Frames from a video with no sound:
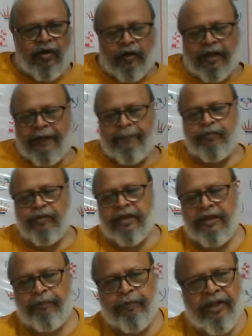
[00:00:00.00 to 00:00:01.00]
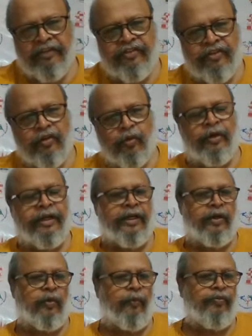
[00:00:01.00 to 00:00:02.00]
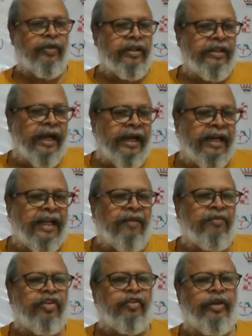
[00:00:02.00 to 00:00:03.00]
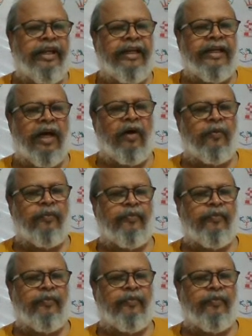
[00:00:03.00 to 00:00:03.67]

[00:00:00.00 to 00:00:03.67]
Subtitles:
Okay, he plays queen into. The end game is winning now.